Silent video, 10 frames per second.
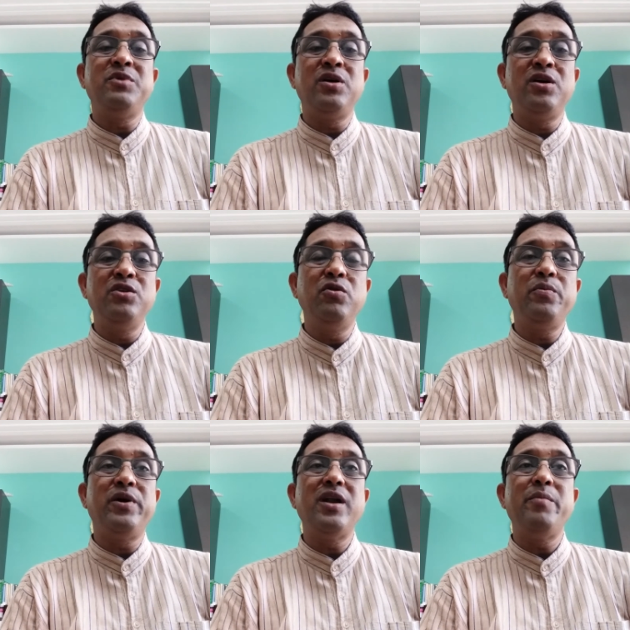
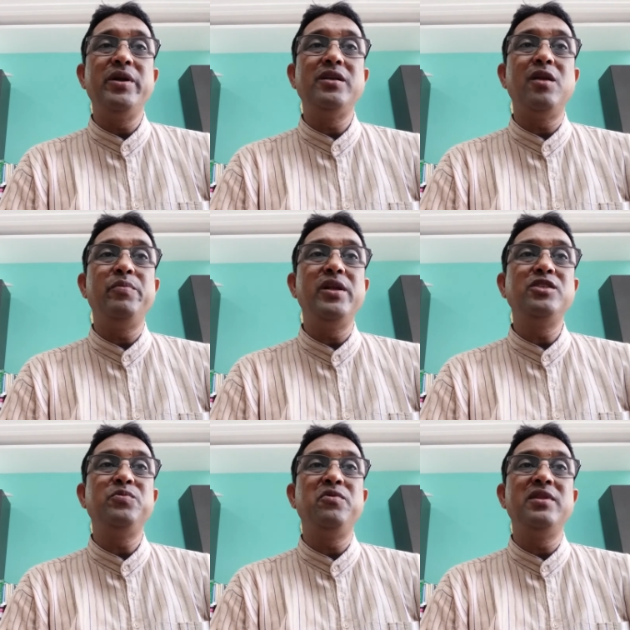your fundamental
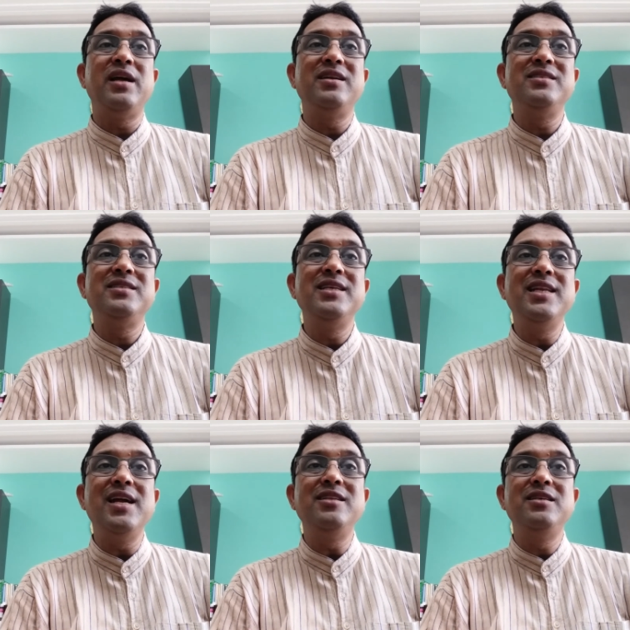principle, that is
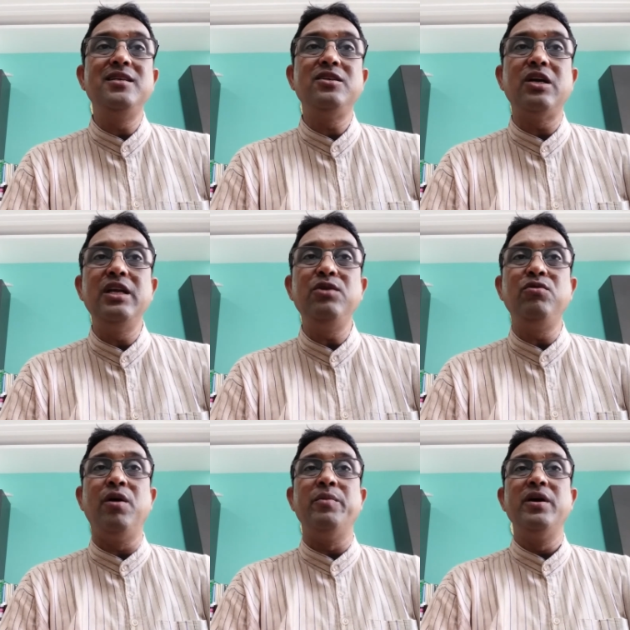synergy in
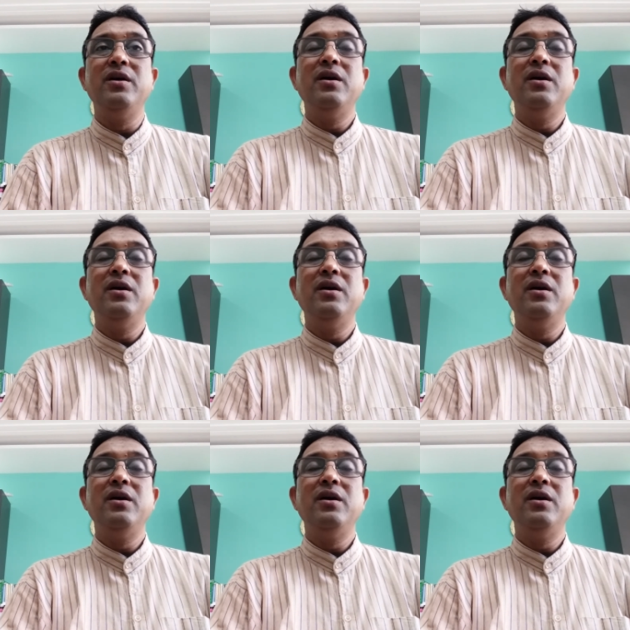curriculum